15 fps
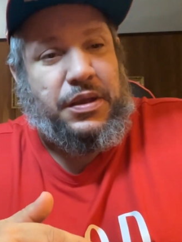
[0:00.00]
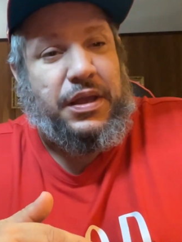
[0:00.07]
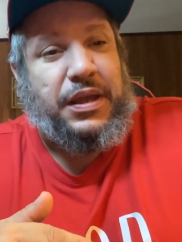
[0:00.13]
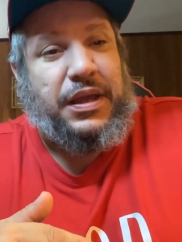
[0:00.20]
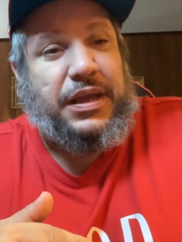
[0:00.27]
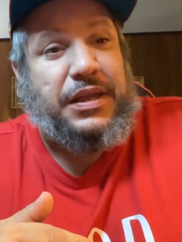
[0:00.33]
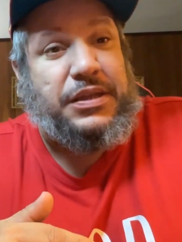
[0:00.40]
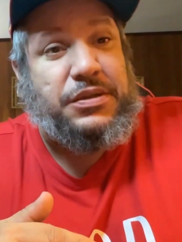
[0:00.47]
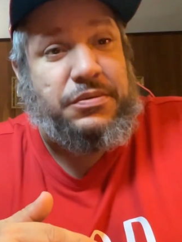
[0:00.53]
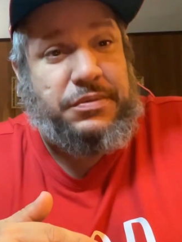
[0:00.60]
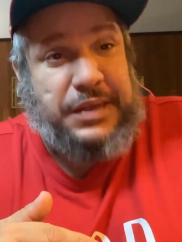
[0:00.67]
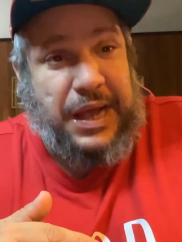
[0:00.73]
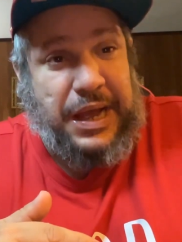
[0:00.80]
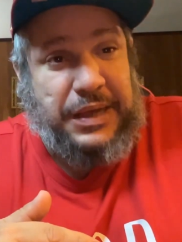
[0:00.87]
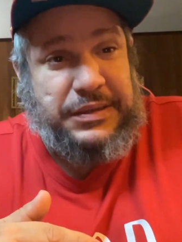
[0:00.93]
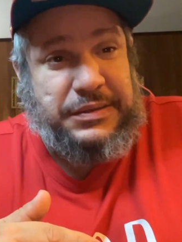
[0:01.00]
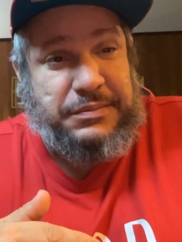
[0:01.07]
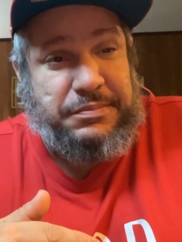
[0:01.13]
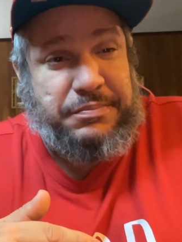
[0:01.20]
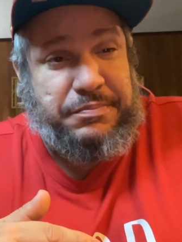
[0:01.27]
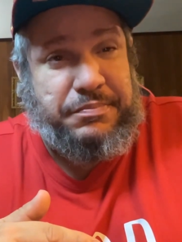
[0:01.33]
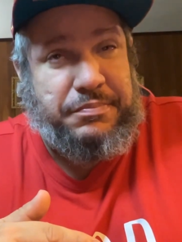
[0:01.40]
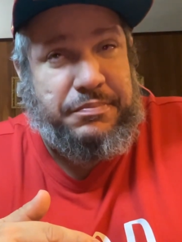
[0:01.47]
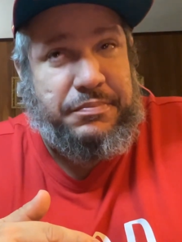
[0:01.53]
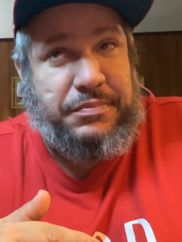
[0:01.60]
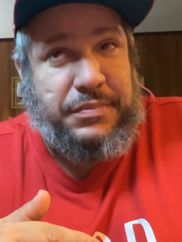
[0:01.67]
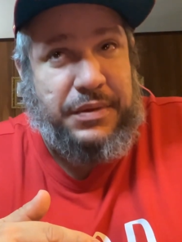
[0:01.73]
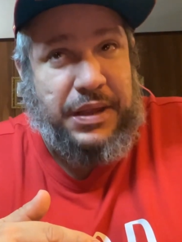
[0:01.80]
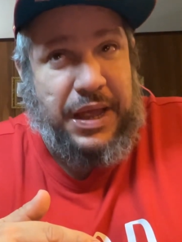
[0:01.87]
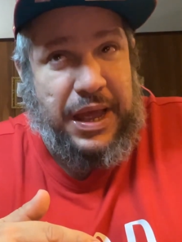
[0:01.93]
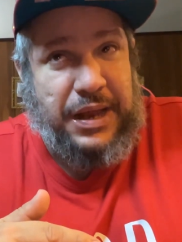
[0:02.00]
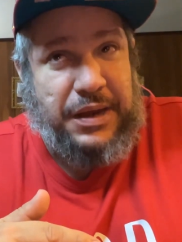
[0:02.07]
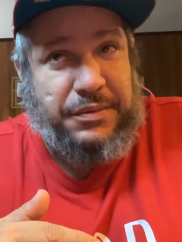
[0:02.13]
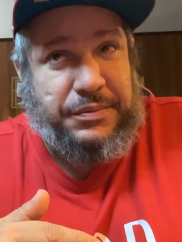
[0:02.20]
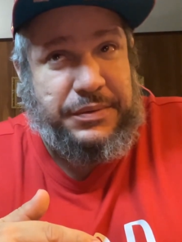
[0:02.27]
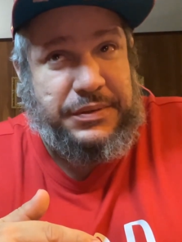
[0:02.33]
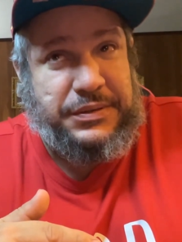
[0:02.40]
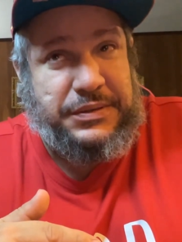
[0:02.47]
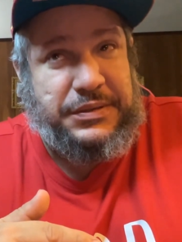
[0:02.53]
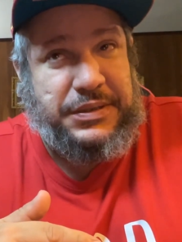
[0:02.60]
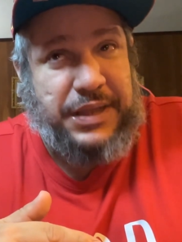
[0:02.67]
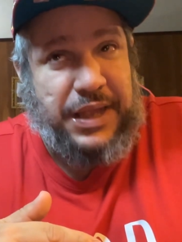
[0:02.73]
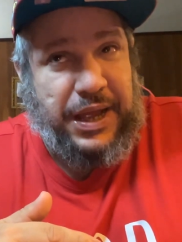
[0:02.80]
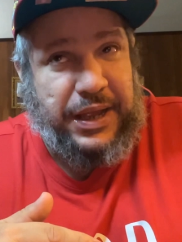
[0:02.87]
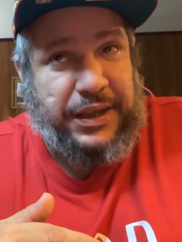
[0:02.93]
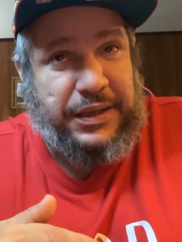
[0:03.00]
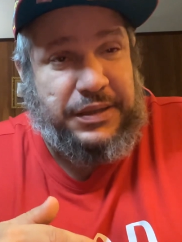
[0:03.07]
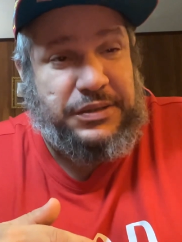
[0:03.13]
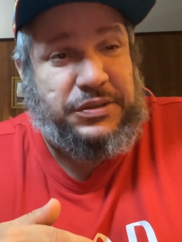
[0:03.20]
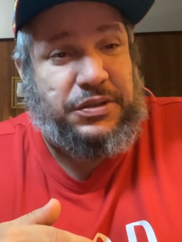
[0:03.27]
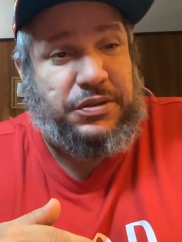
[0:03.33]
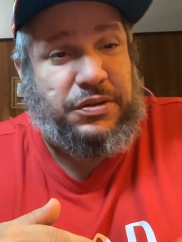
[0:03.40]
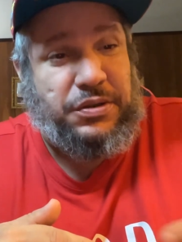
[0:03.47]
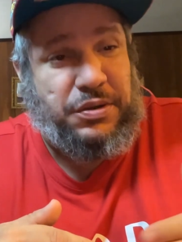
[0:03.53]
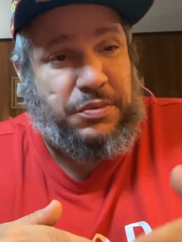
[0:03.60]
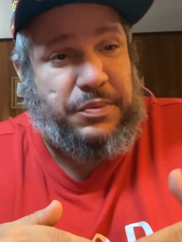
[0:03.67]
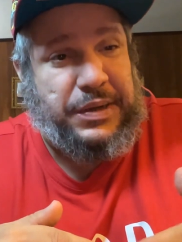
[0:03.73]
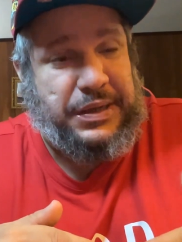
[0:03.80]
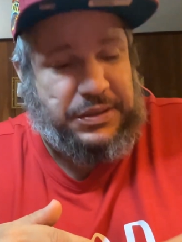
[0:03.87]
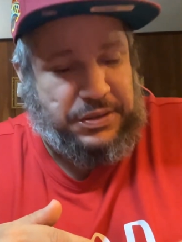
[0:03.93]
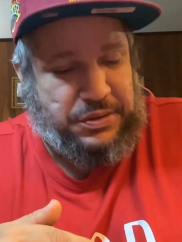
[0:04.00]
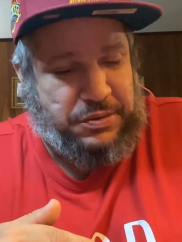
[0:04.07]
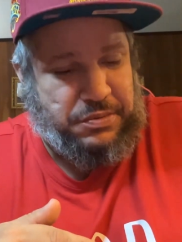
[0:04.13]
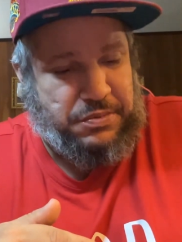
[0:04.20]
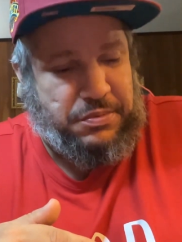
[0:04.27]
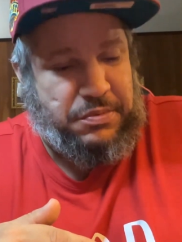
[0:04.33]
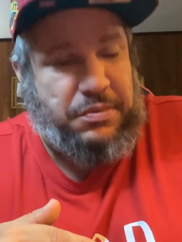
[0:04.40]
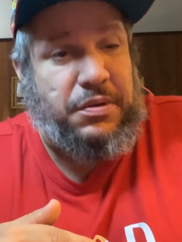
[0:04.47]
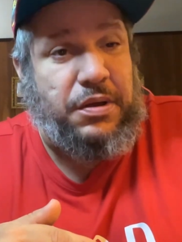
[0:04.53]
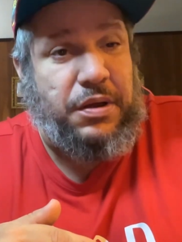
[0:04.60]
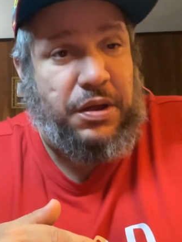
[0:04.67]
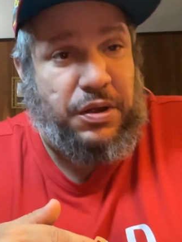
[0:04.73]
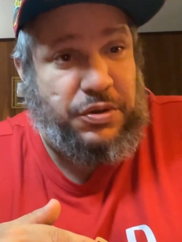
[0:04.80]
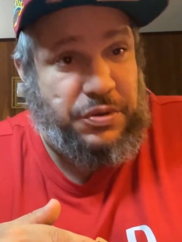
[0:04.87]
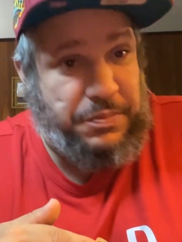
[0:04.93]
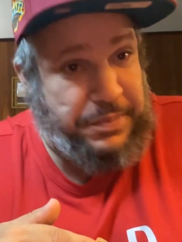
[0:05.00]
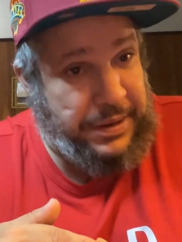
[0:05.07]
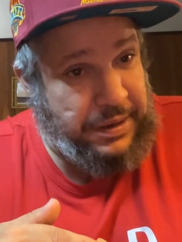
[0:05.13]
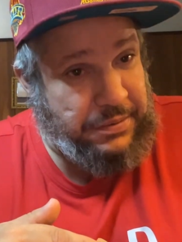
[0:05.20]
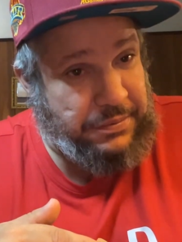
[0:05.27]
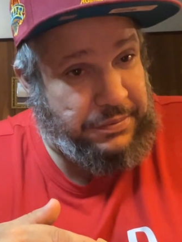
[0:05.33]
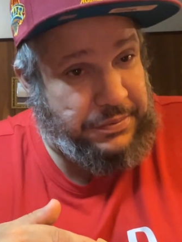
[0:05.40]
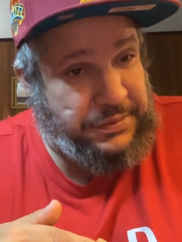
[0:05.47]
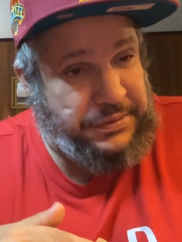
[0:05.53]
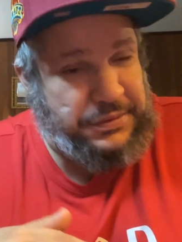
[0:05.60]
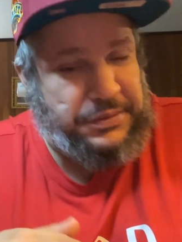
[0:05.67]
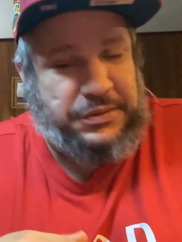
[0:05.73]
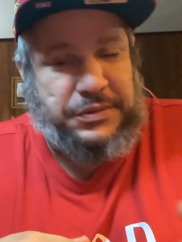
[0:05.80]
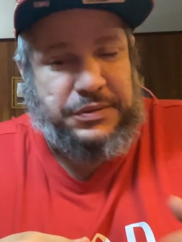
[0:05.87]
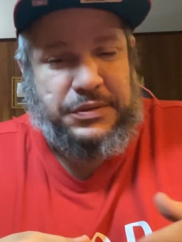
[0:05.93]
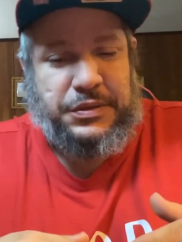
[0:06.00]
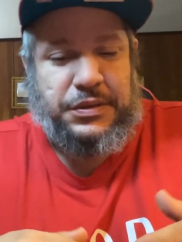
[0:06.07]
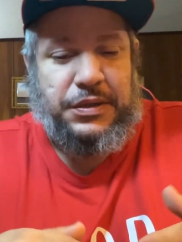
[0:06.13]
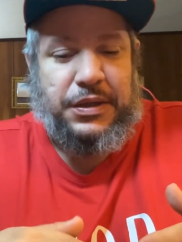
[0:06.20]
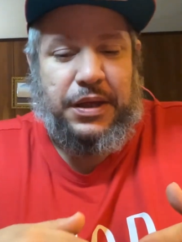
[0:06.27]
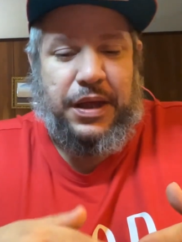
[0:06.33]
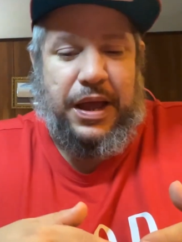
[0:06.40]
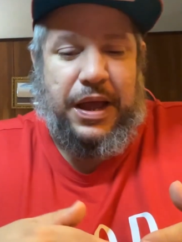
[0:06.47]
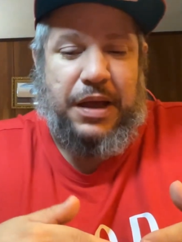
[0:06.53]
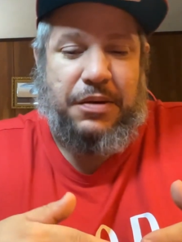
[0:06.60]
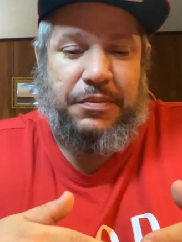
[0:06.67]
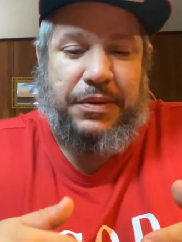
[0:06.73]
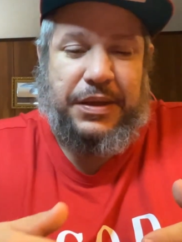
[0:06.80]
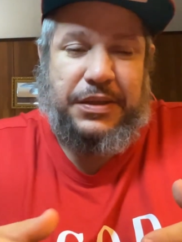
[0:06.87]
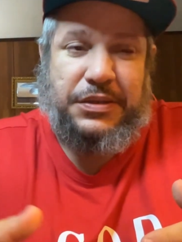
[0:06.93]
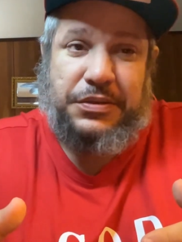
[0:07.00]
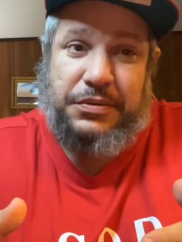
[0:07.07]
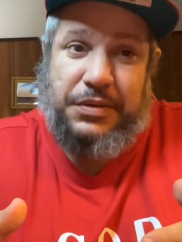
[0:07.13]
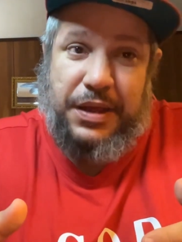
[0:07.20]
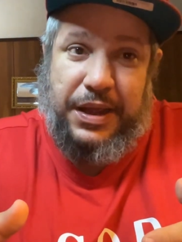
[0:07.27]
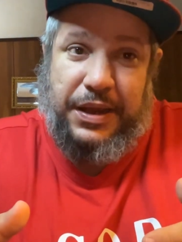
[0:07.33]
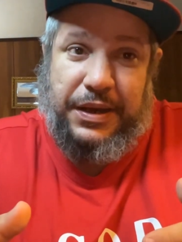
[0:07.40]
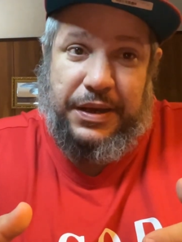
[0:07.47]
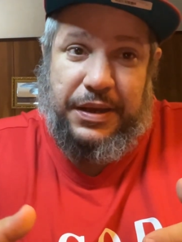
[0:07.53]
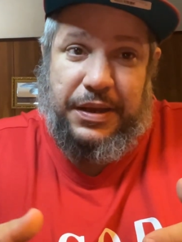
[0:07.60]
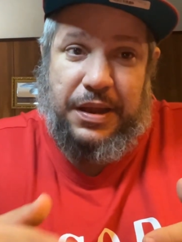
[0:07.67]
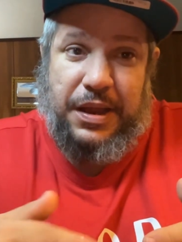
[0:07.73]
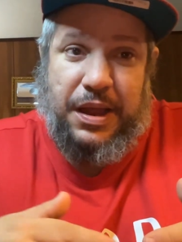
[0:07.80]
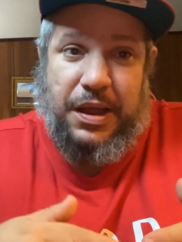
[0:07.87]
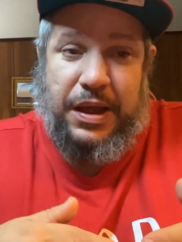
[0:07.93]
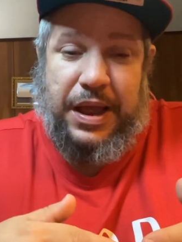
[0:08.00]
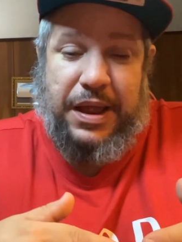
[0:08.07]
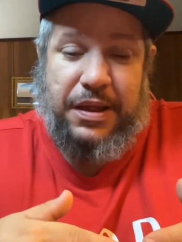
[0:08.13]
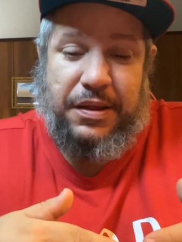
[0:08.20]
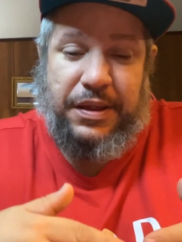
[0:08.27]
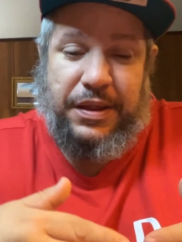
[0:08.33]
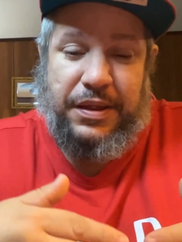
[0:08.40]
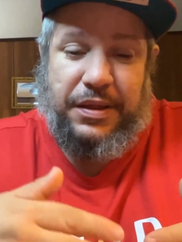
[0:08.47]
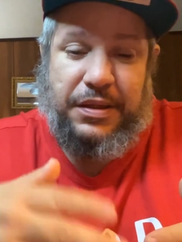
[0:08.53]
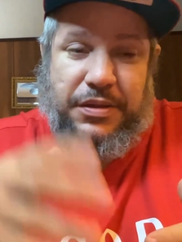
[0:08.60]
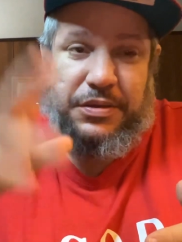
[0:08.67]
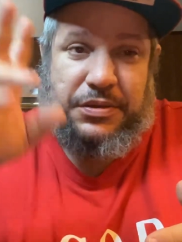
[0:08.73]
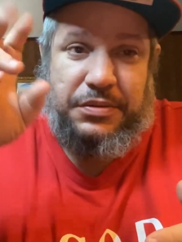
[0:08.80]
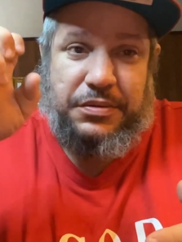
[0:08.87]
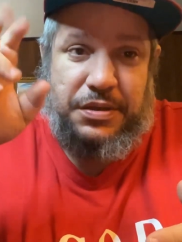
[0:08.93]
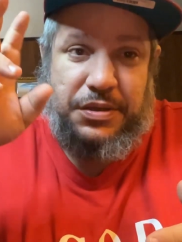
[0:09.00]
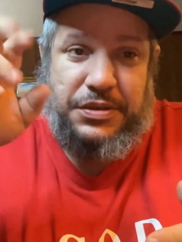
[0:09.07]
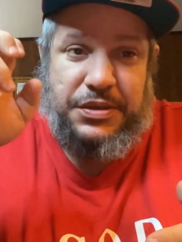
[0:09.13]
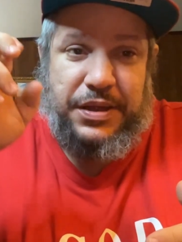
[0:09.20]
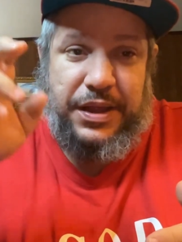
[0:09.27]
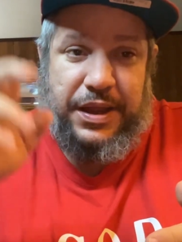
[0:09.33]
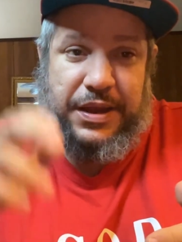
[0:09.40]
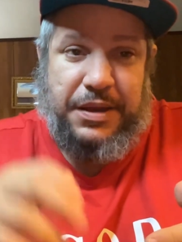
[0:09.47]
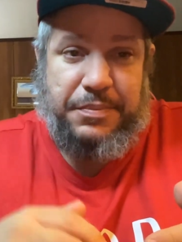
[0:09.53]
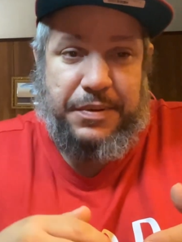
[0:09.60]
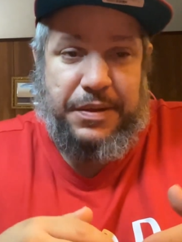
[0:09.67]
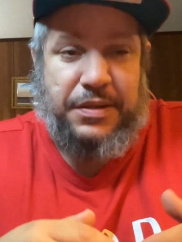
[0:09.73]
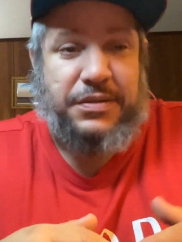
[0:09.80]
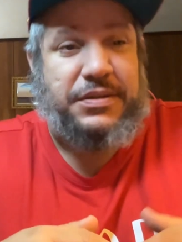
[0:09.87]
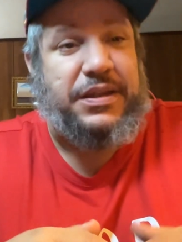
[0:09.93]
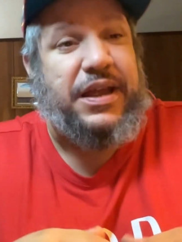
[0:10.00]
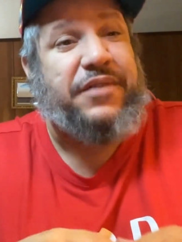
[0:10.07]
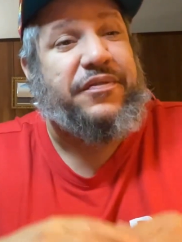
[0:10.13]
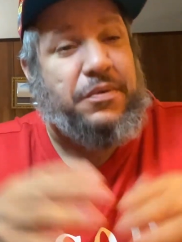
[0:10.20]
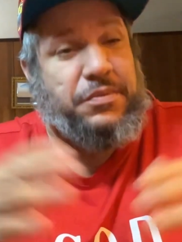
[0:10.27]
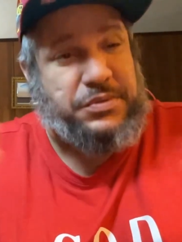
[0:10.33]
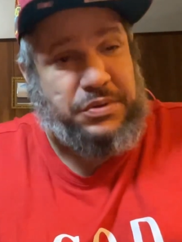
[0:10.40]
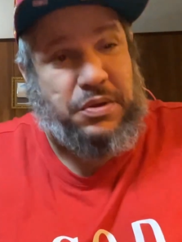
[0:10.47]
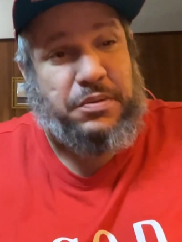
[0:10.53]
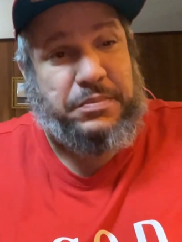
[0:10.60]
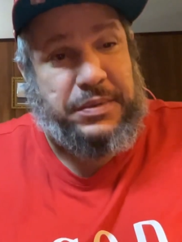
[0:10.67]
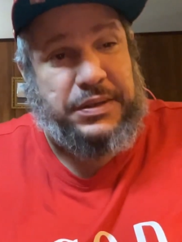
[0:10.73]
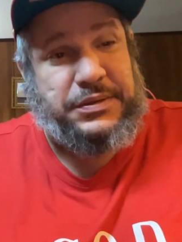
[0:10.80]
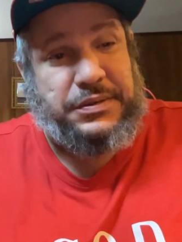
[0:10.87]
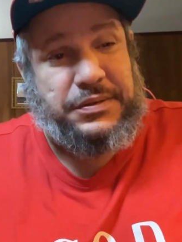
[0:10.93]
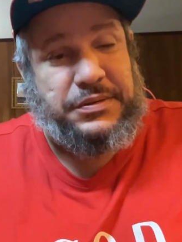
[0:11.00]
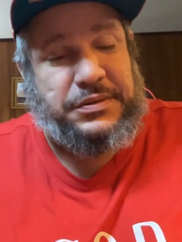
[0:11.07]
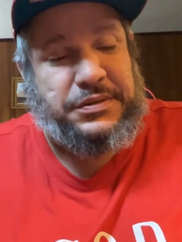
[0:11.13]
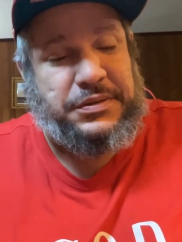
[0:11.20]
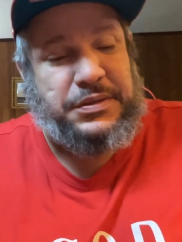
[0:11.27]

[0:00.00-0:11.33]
eat 2,000 calories diet so you can weigh 200 pounds. I weigh 280. I got to eat 280 pounds if I was all muscles.